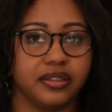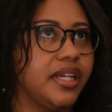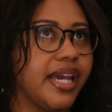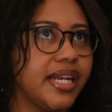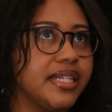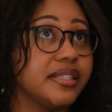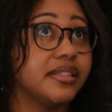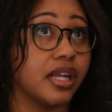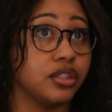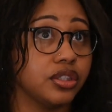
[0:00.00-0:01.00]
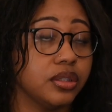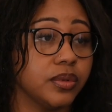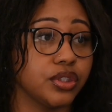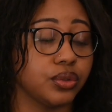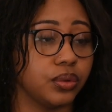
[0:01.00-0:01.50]
The Getty Center
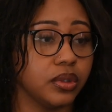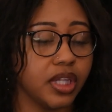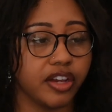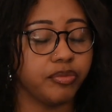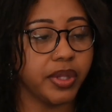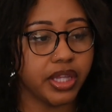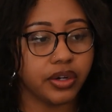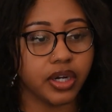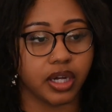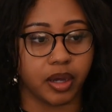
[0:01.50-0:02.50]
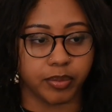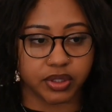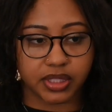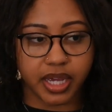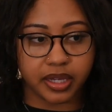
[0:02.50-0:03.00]
was cool. I've been there a
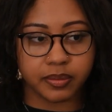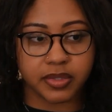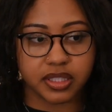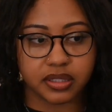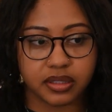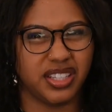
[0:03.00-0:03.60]
couple times.